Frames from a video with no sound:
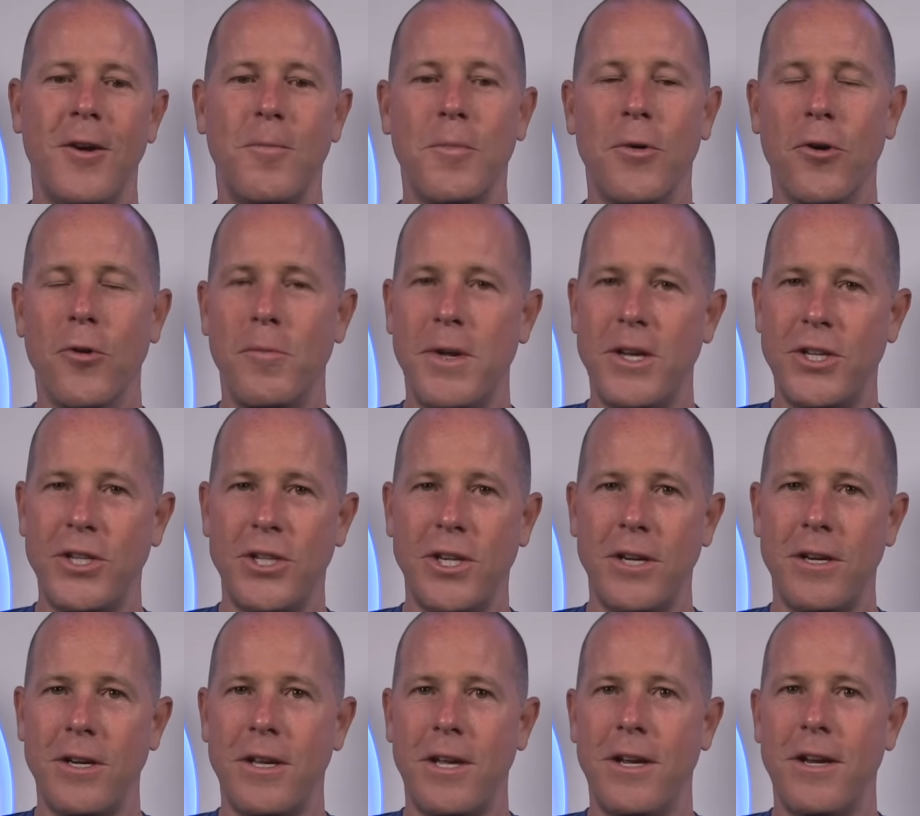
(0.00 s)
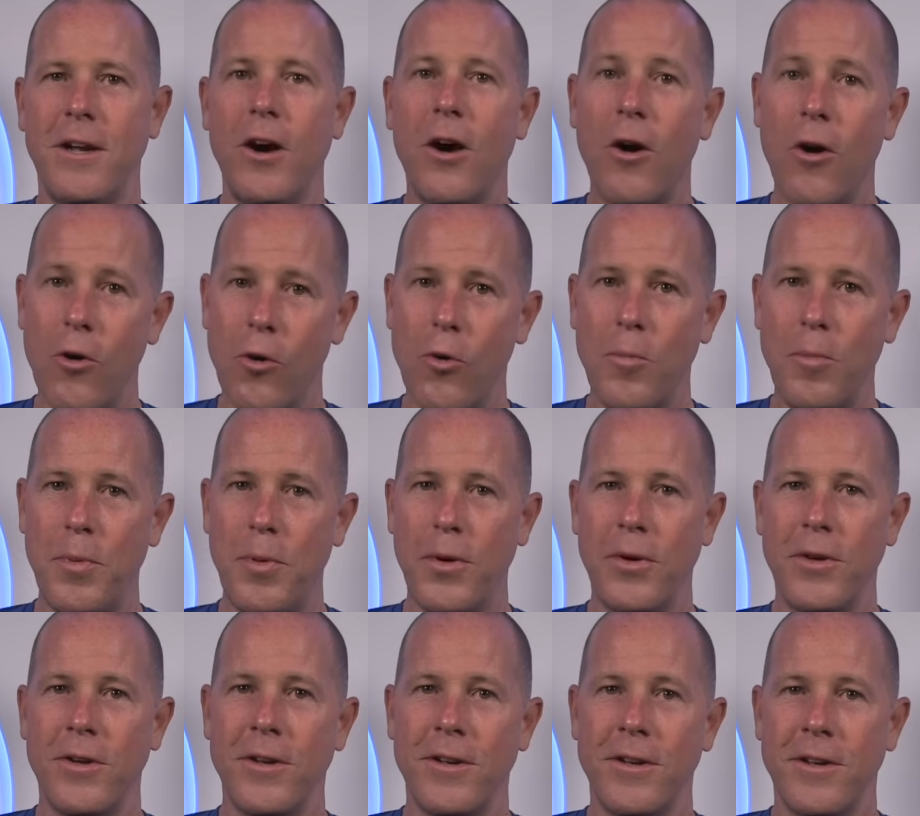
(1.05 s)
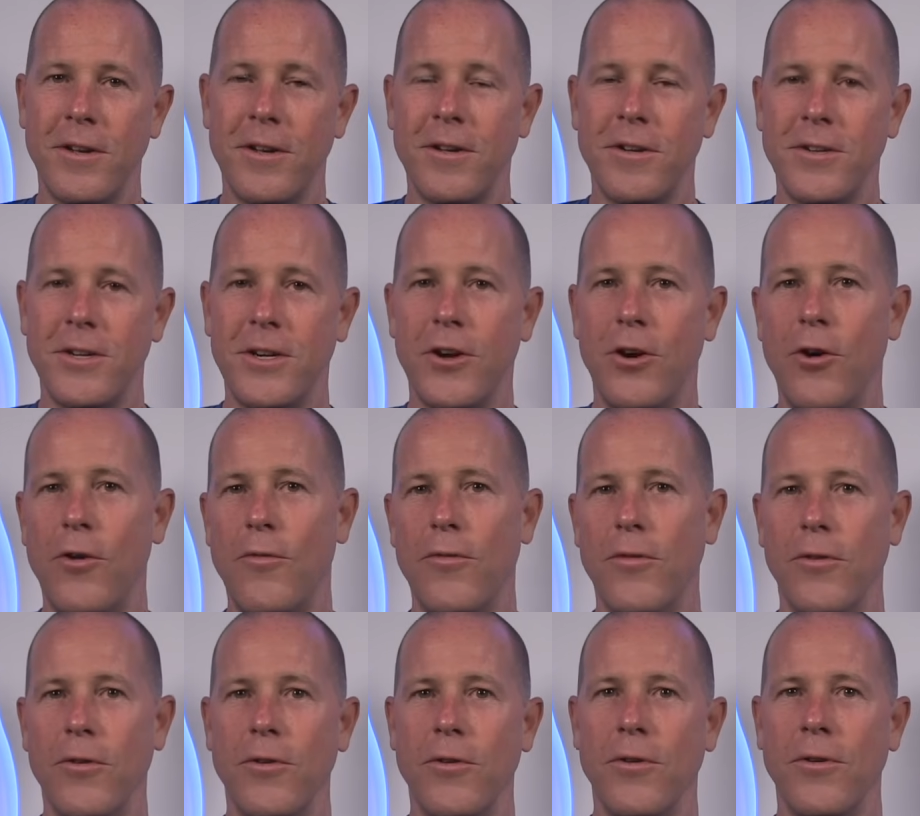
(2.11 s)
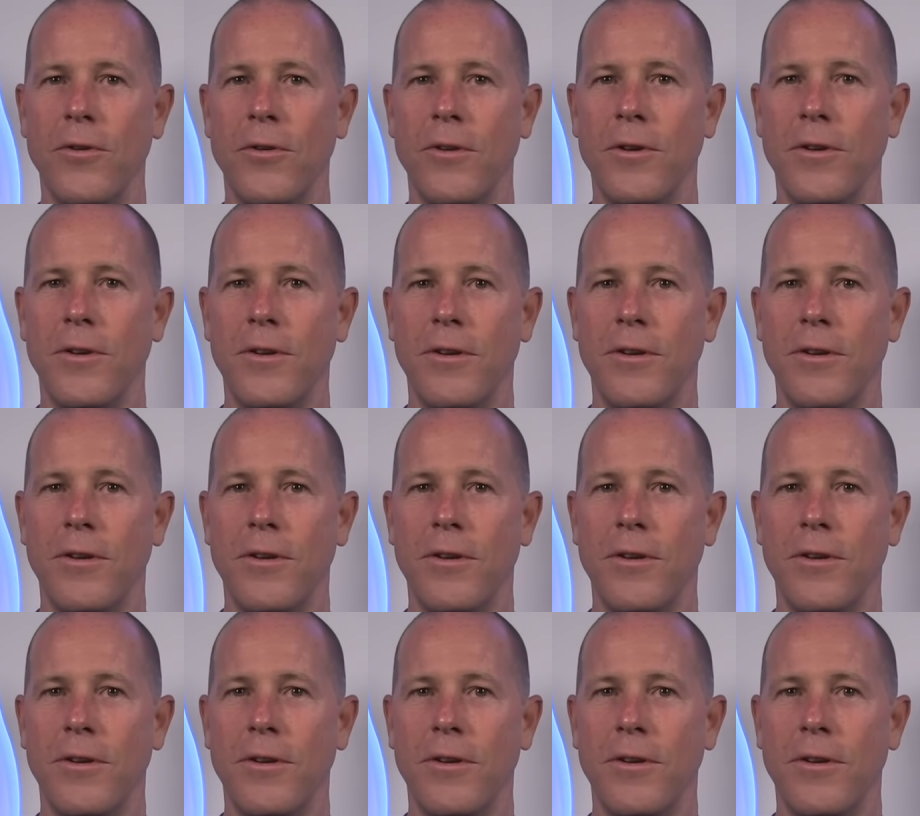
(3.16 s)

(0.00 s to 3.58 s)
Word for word: permission and hope to go for